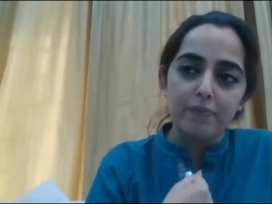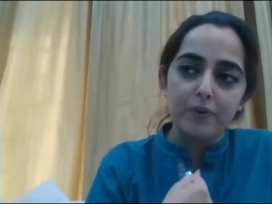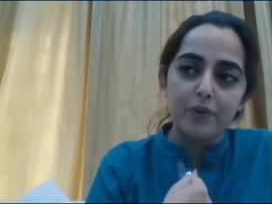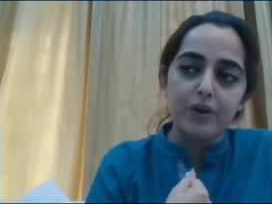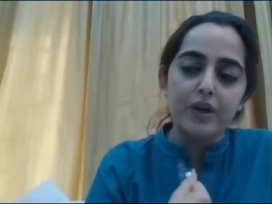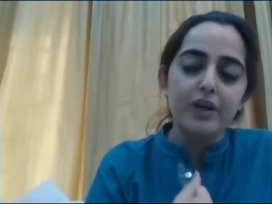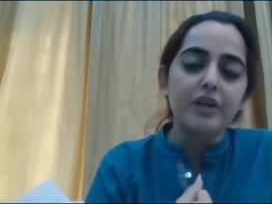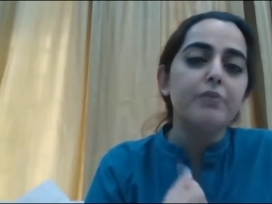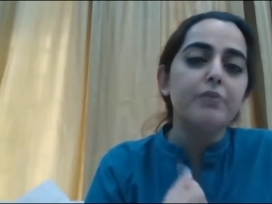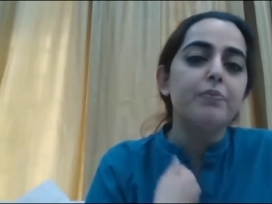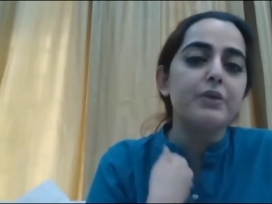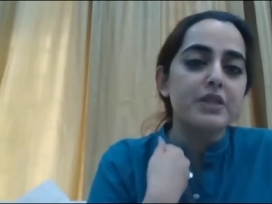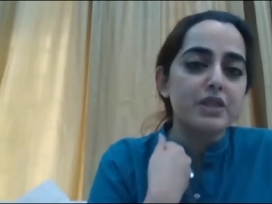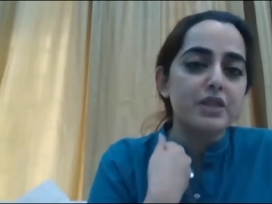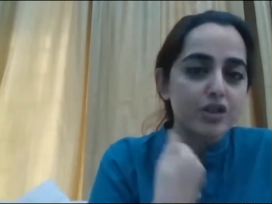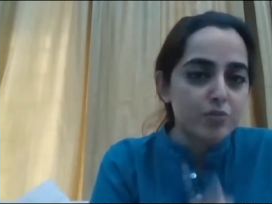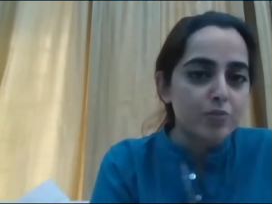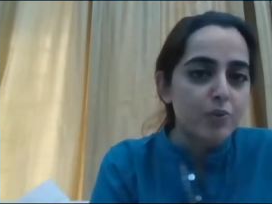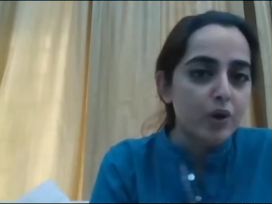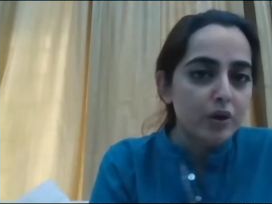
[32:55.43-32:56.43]
create a
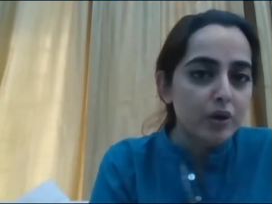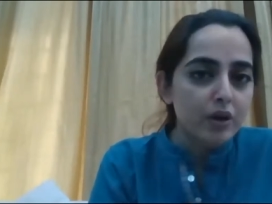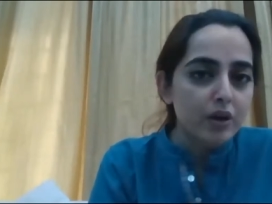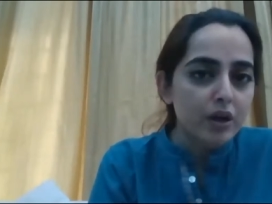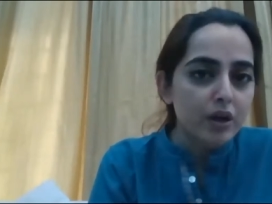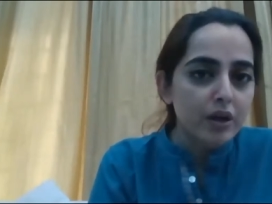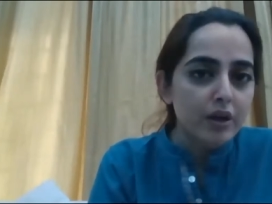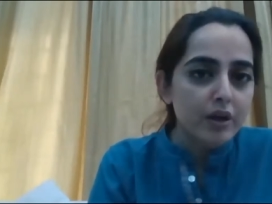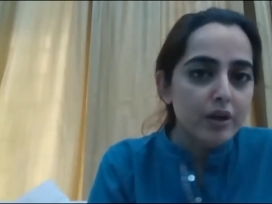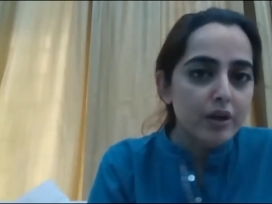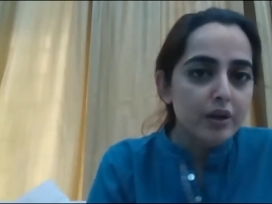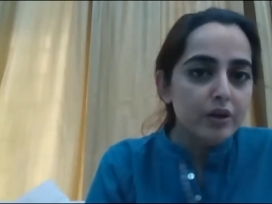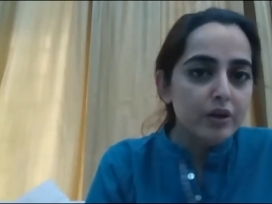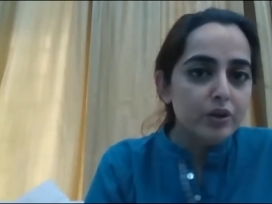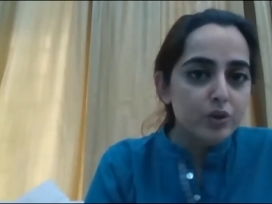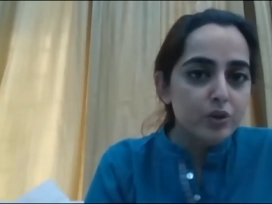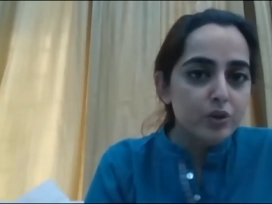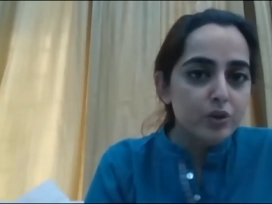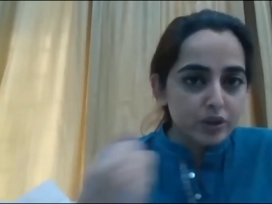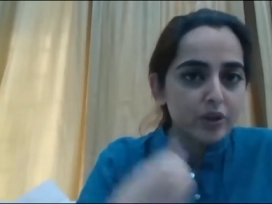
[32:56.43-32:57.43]
business model
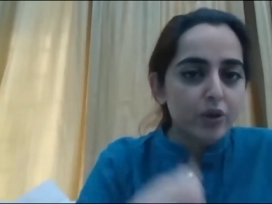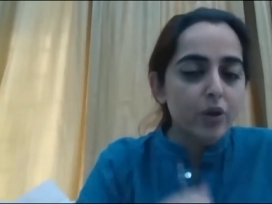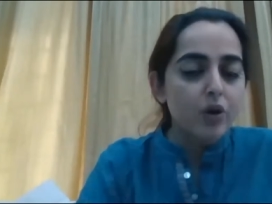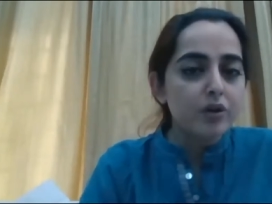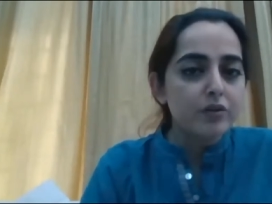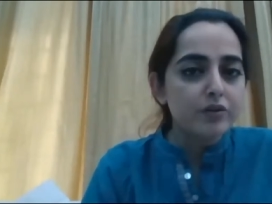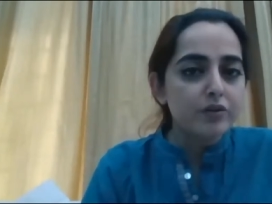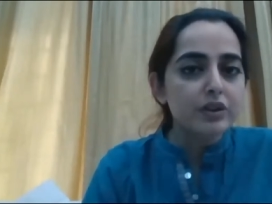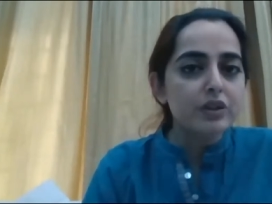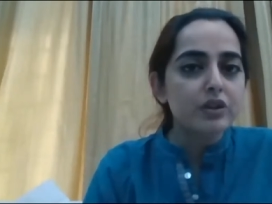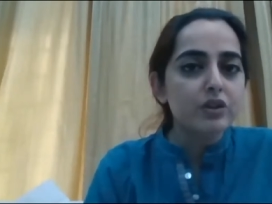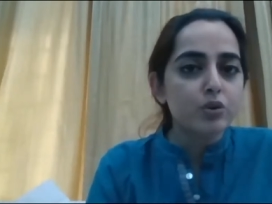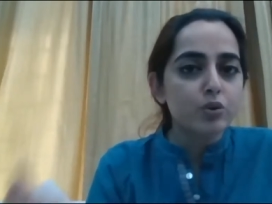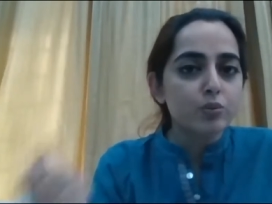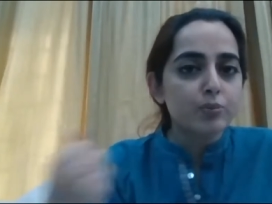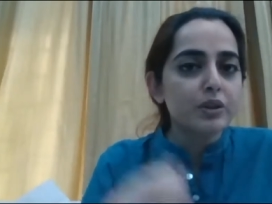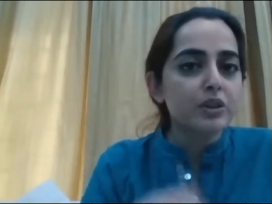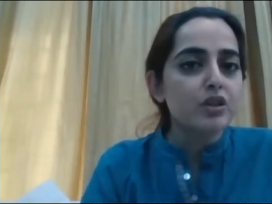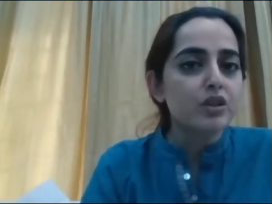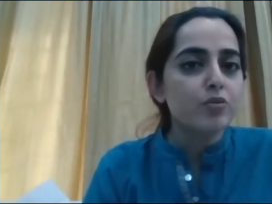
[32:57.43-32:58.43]
using all of this a
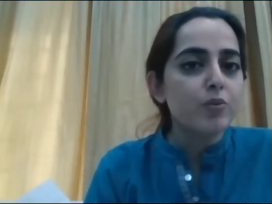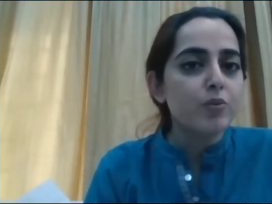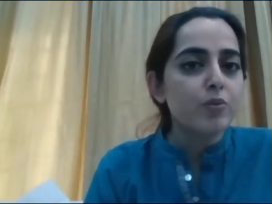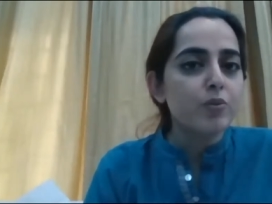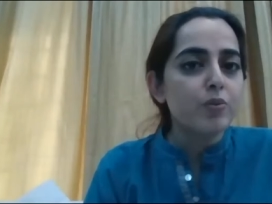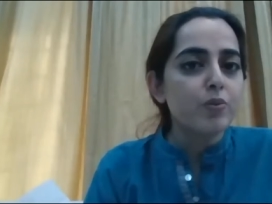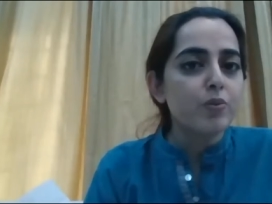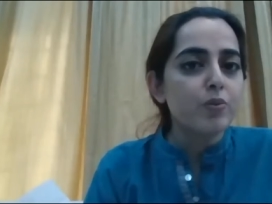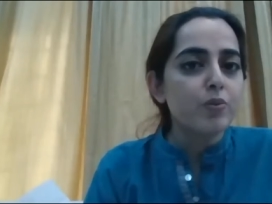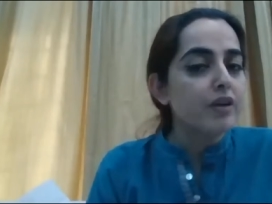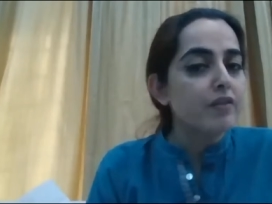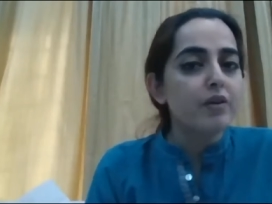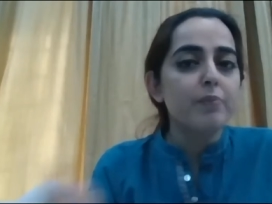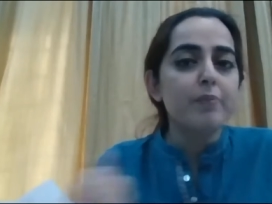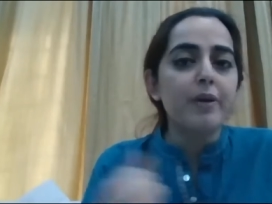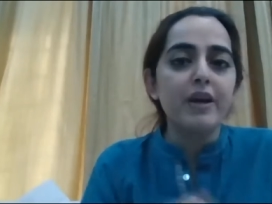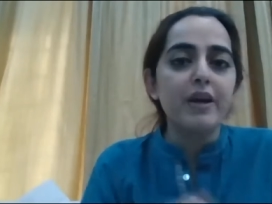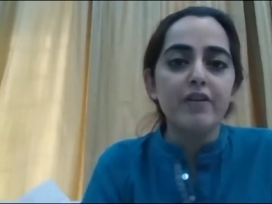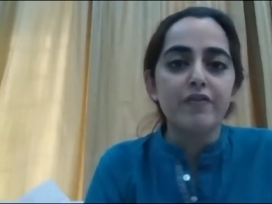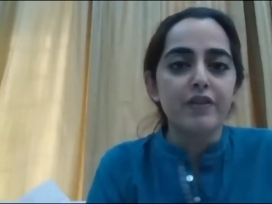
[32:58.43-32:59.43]
new business model they will
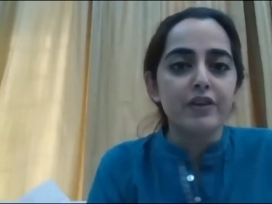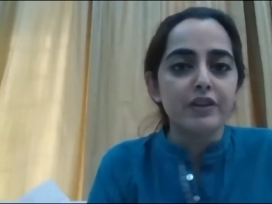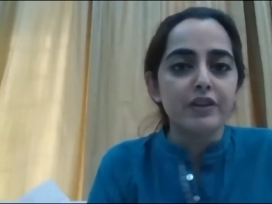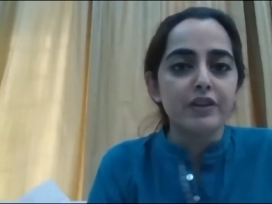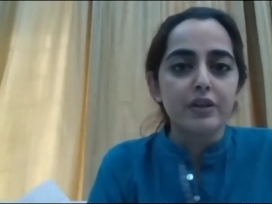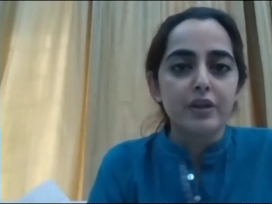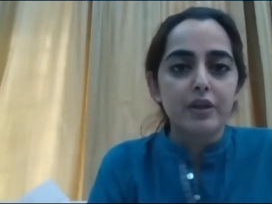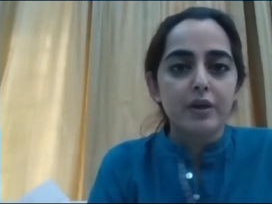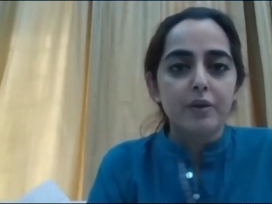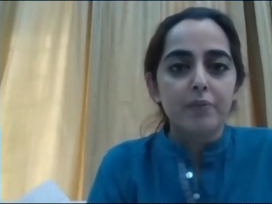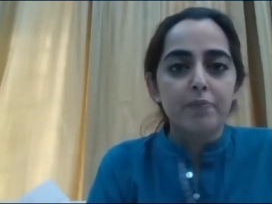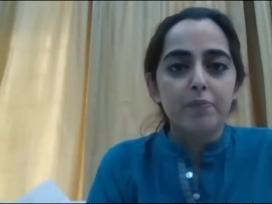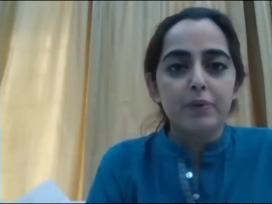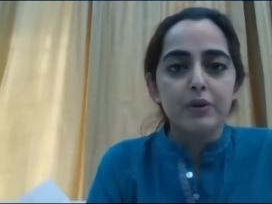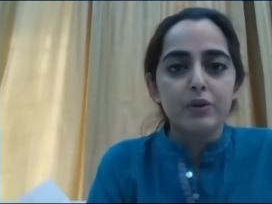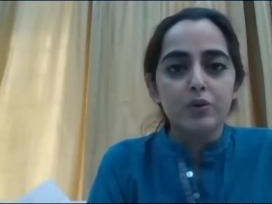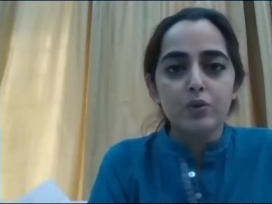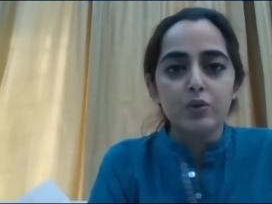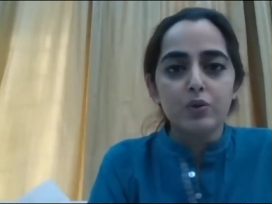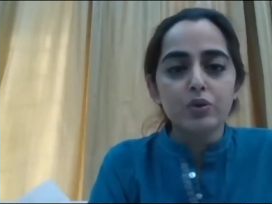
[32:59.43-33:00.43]
benefit
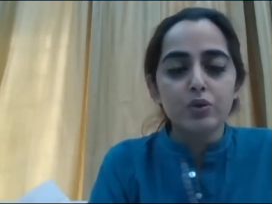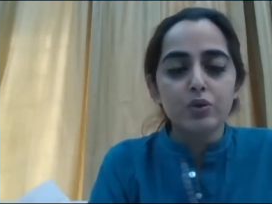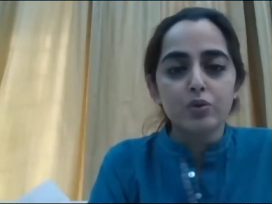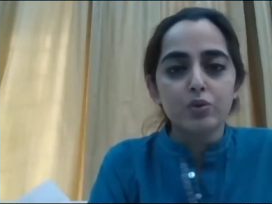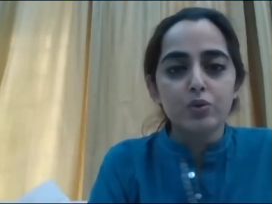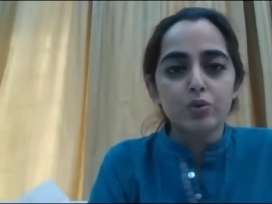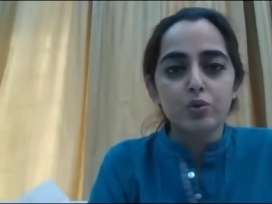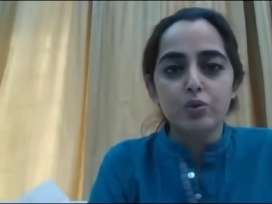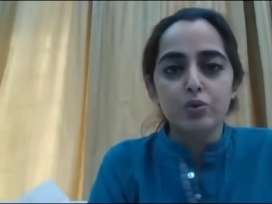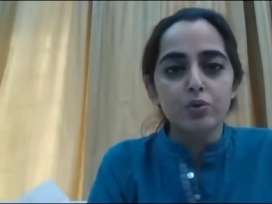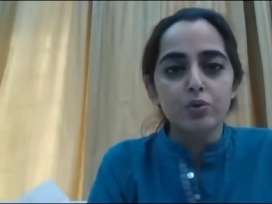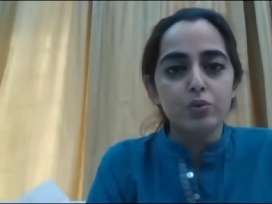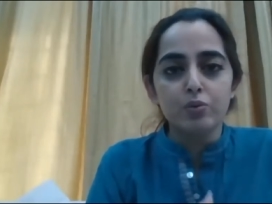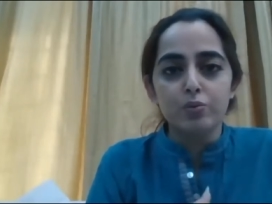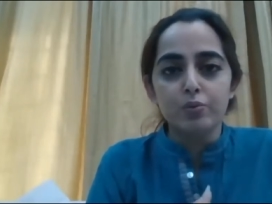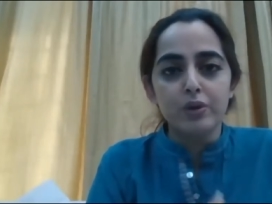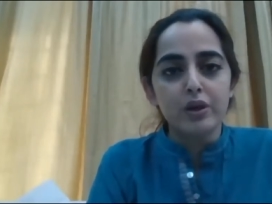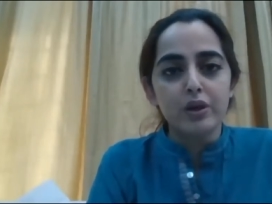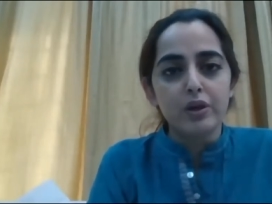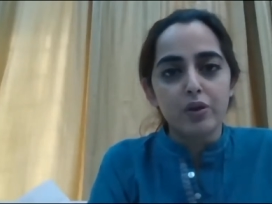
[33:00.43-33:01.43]
but those who
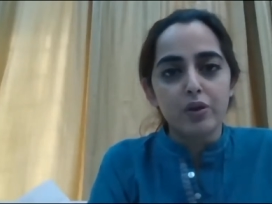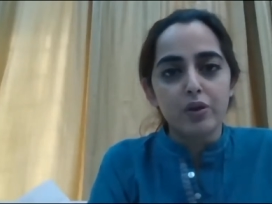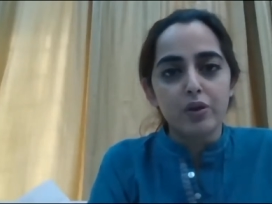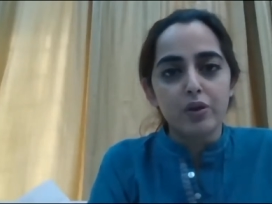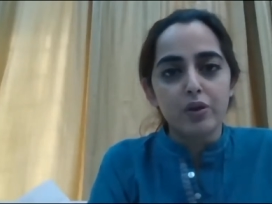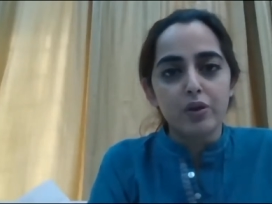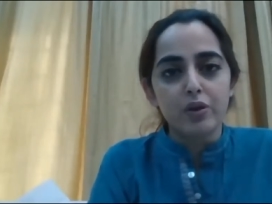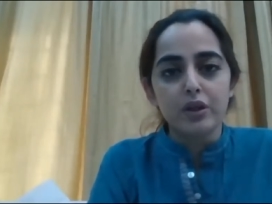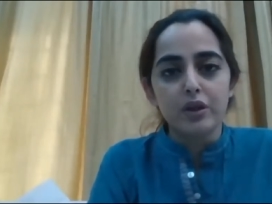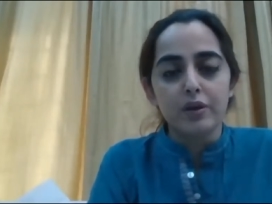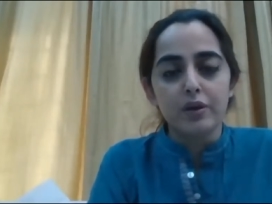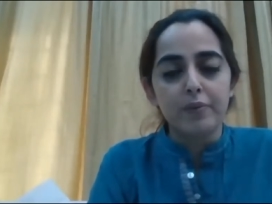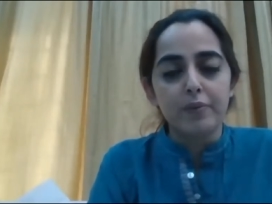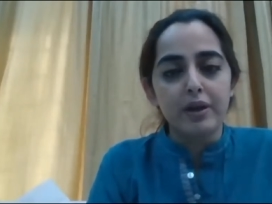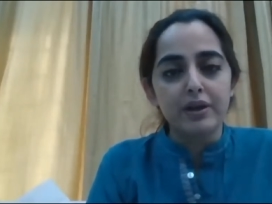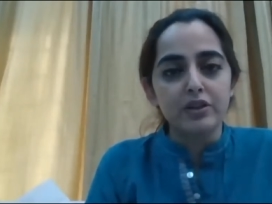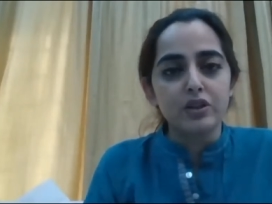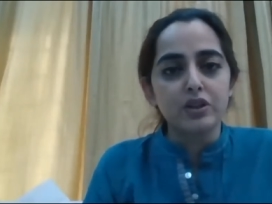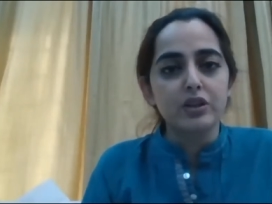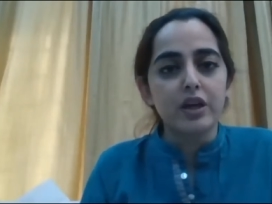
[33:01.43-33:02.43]
will not um,
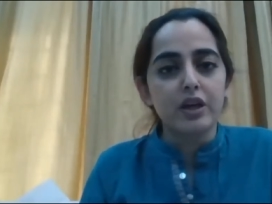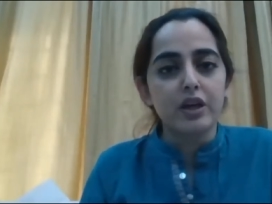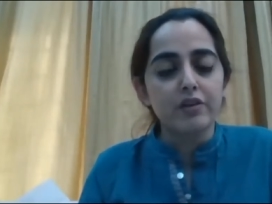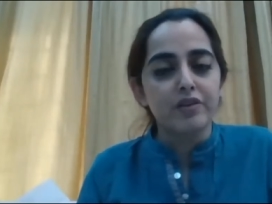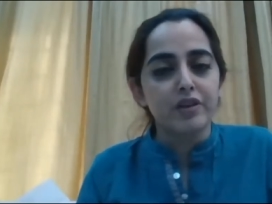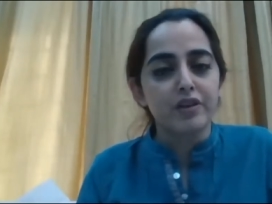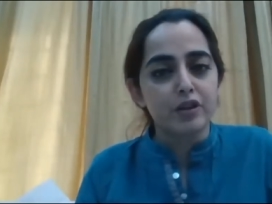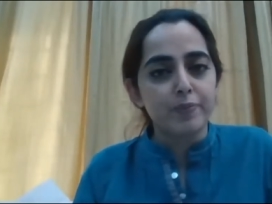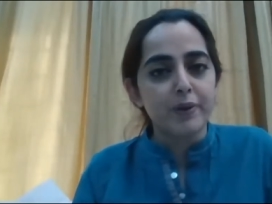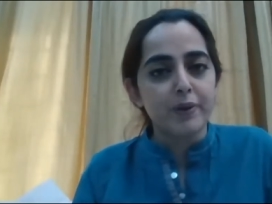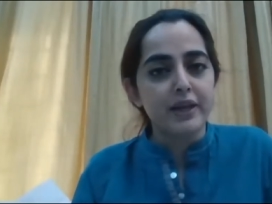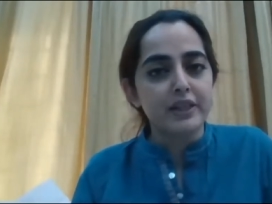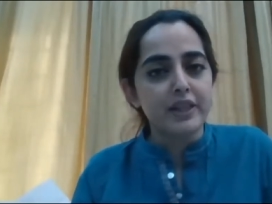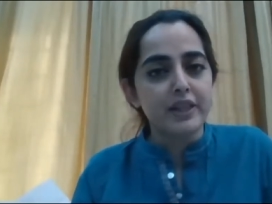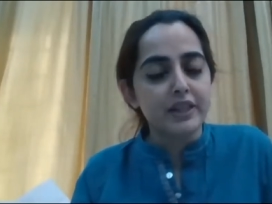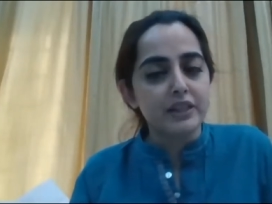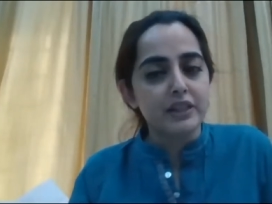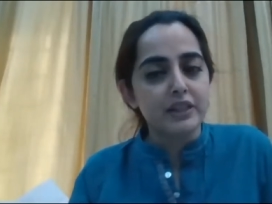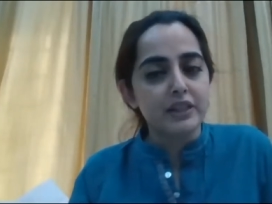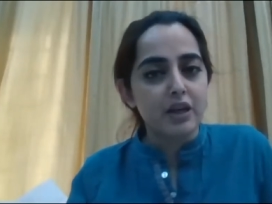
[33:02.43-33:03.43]
and just kind of expect
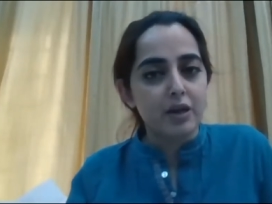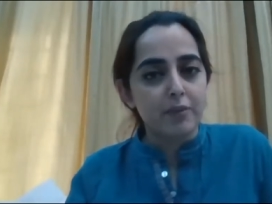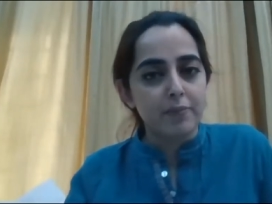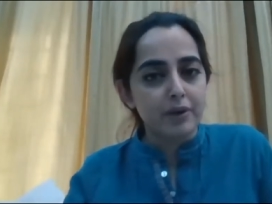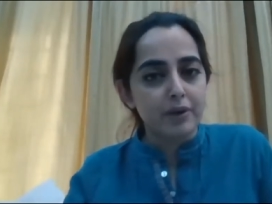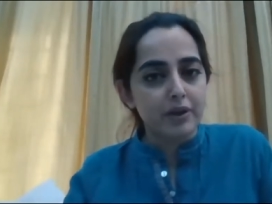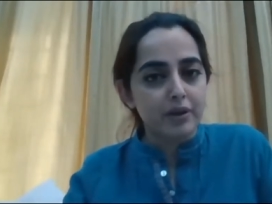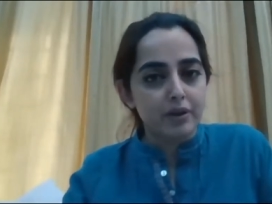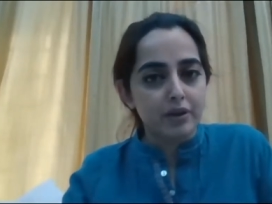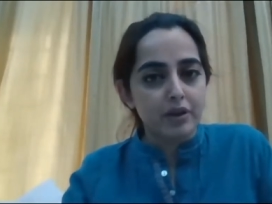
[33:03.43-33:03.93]
things to come and,